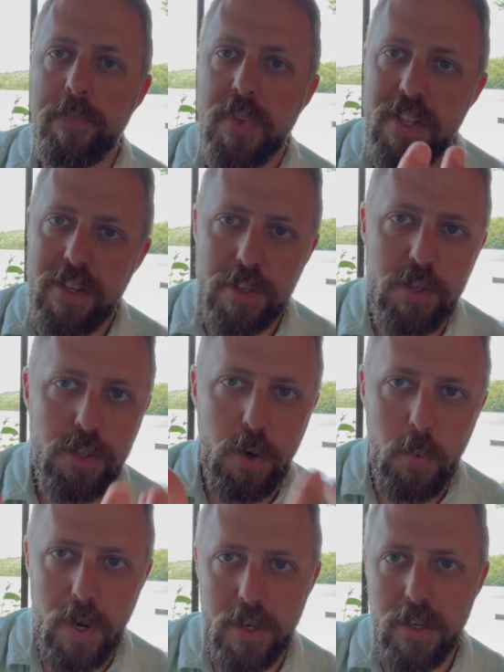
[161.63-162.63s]
This is a
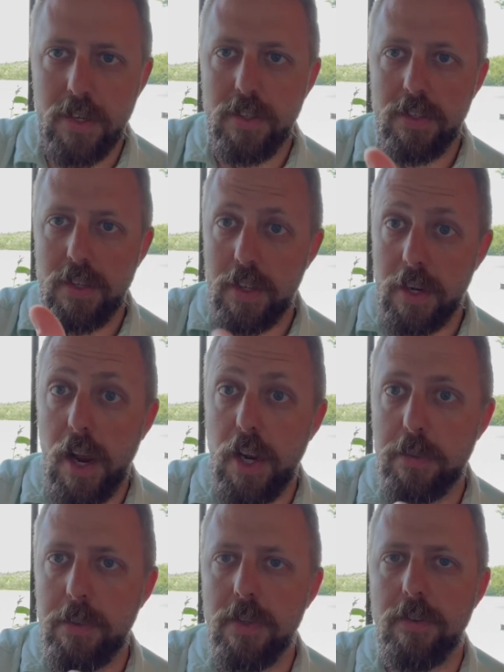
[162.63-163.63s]
witness to the
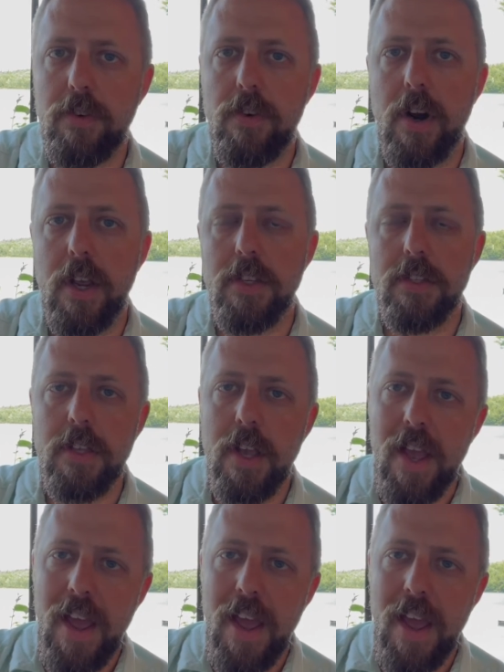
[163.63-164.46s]
gospel of Christ.